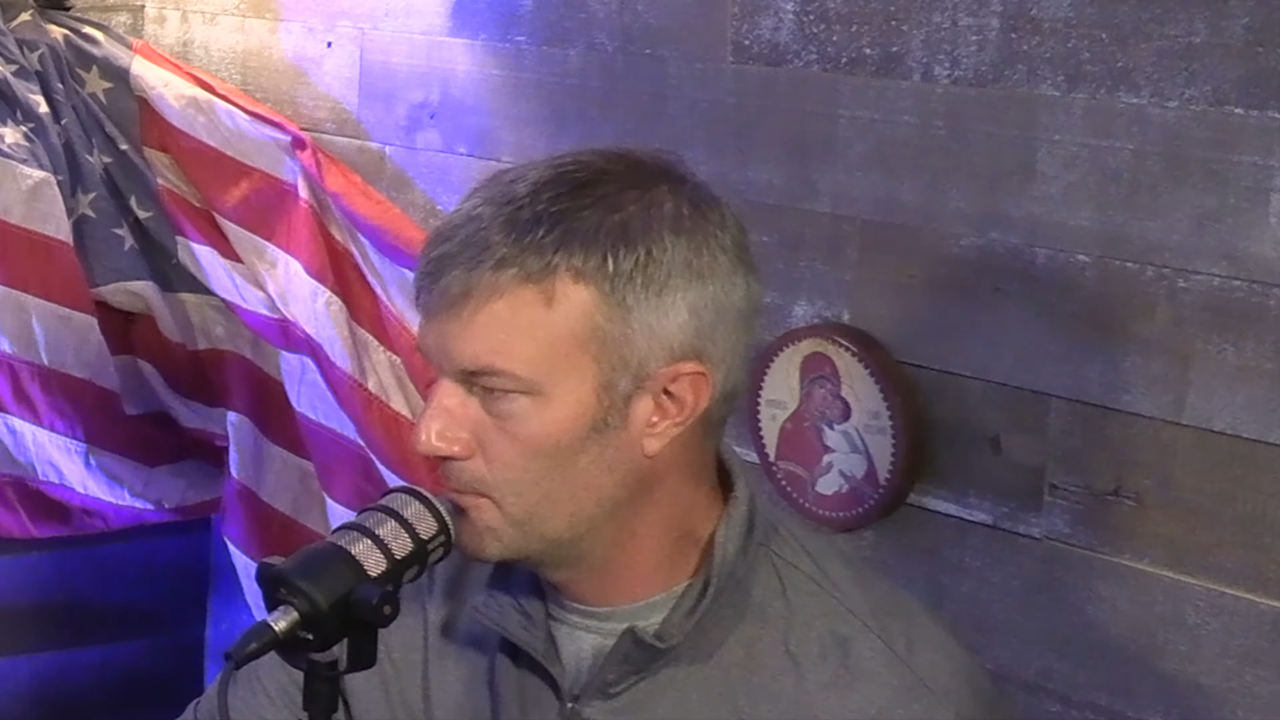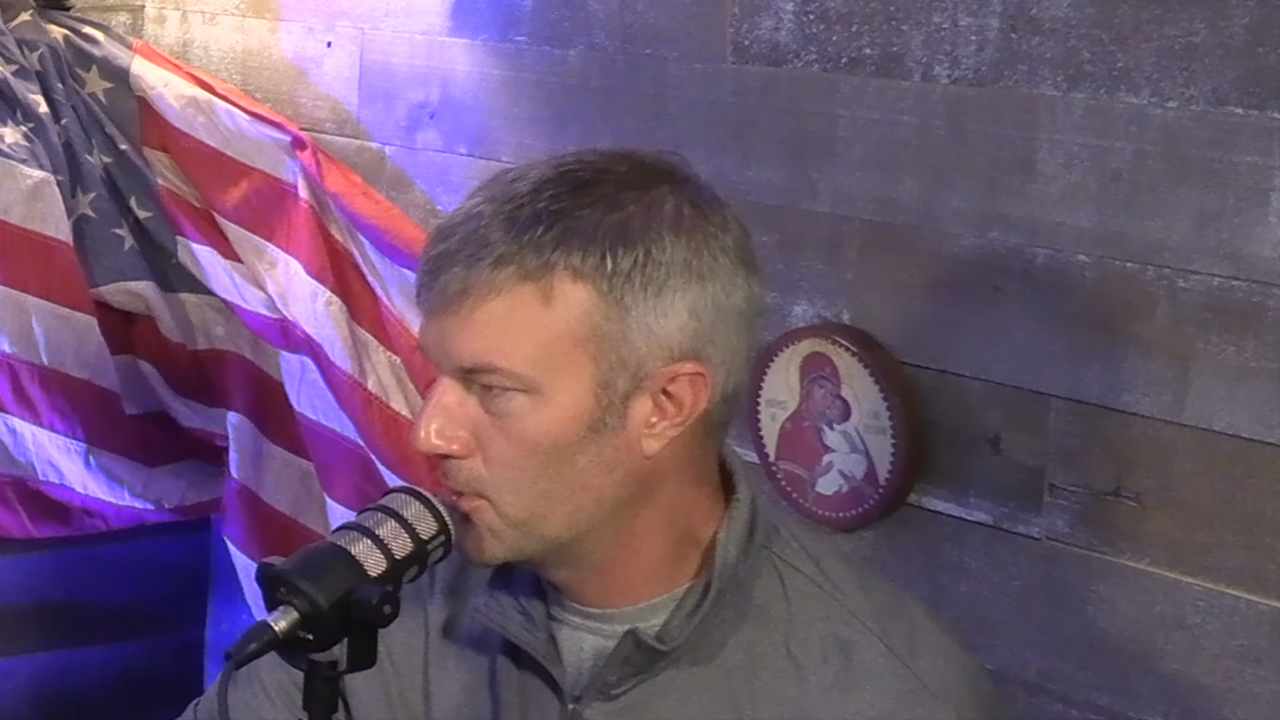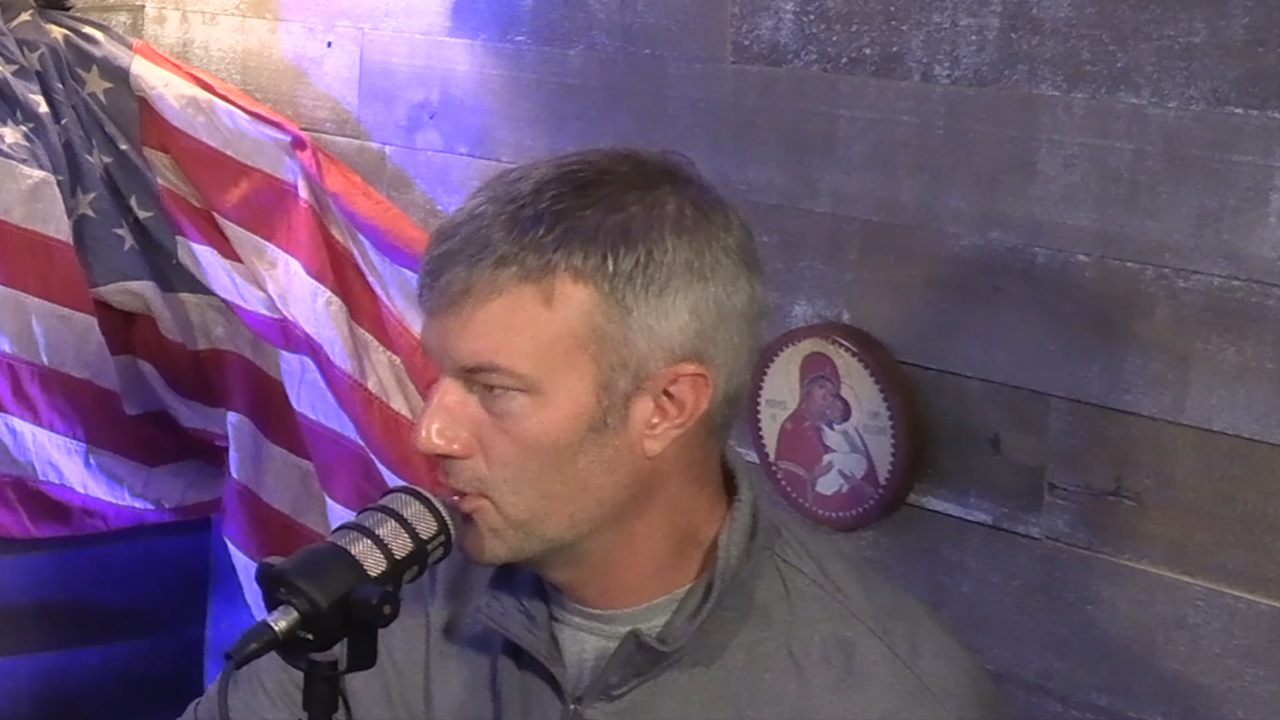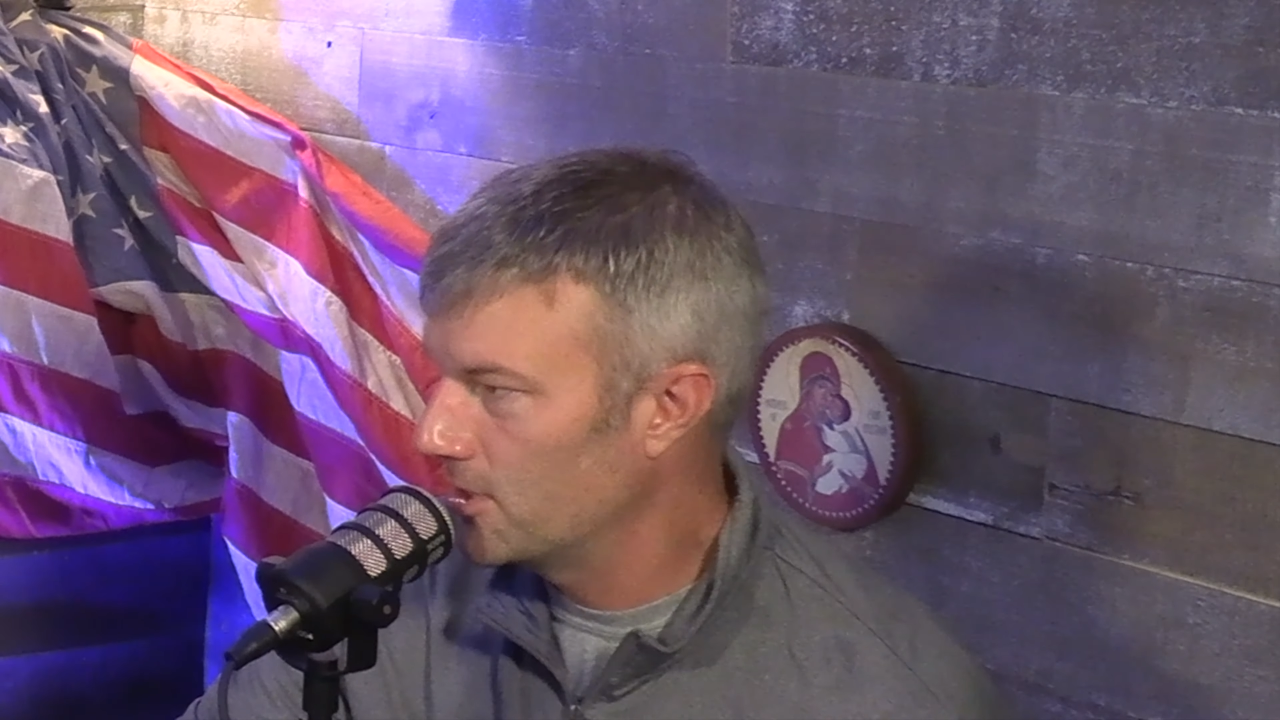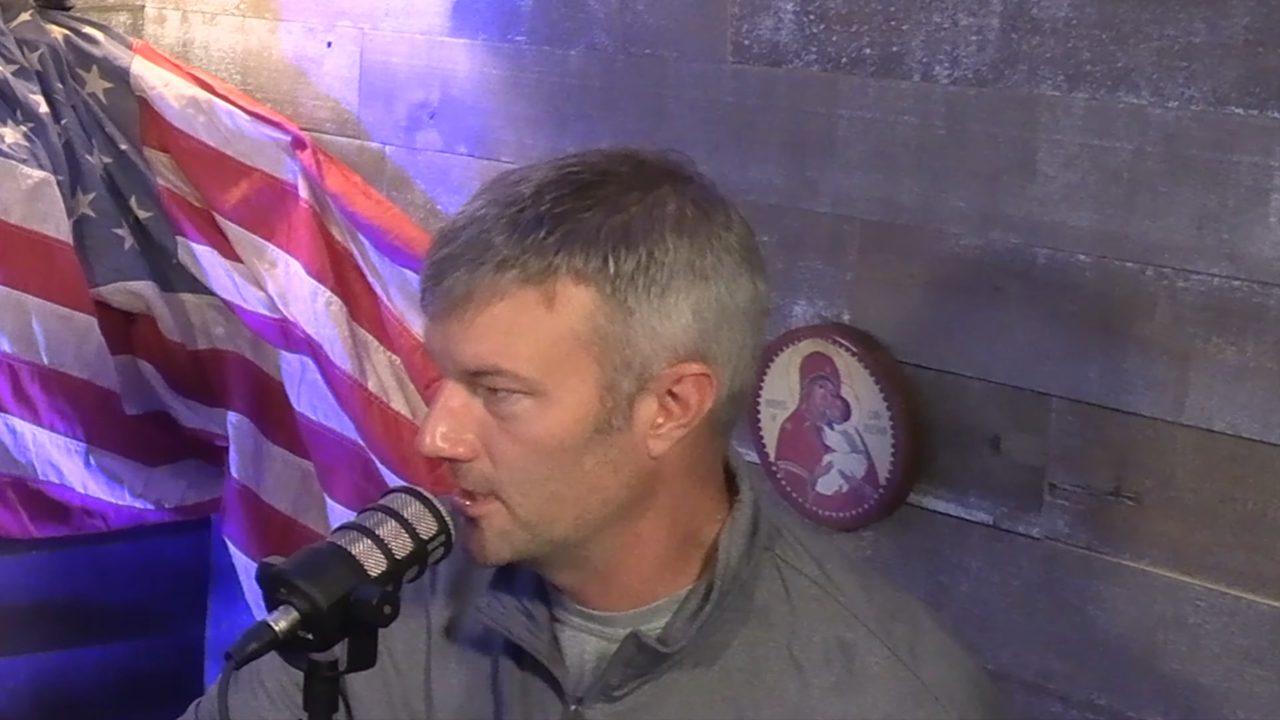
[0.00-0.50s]
a
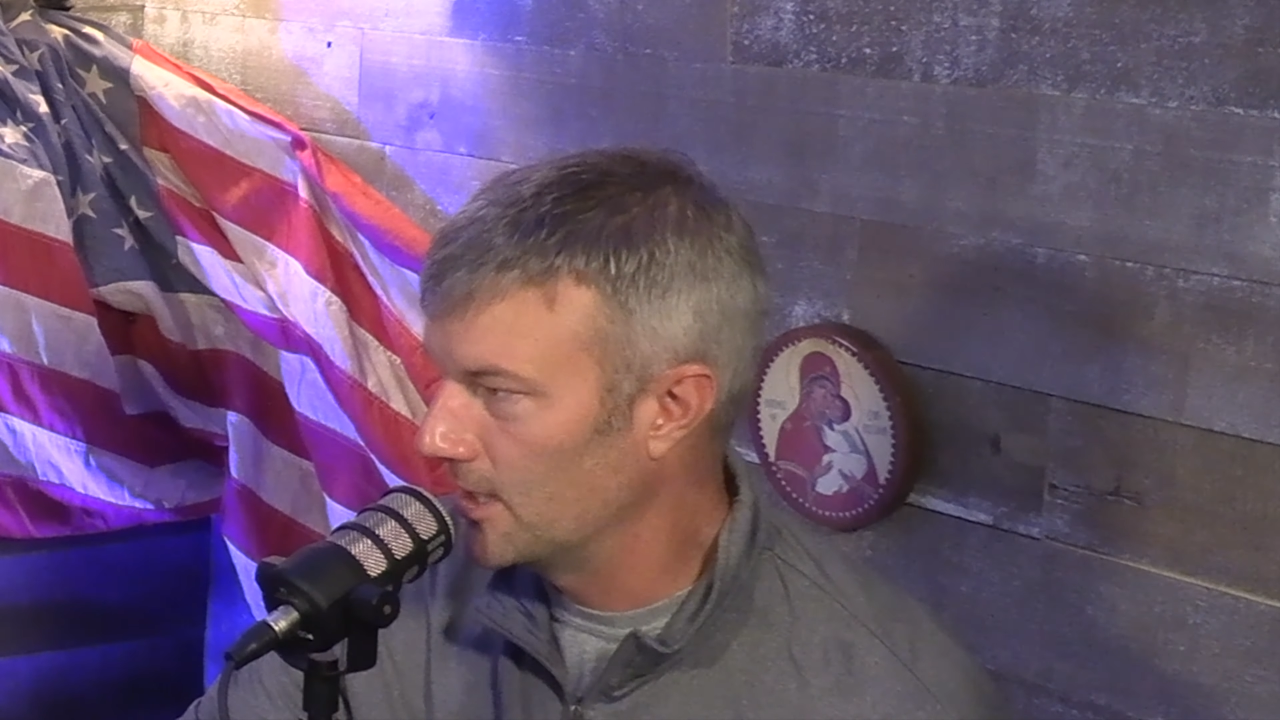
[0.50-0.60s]
part in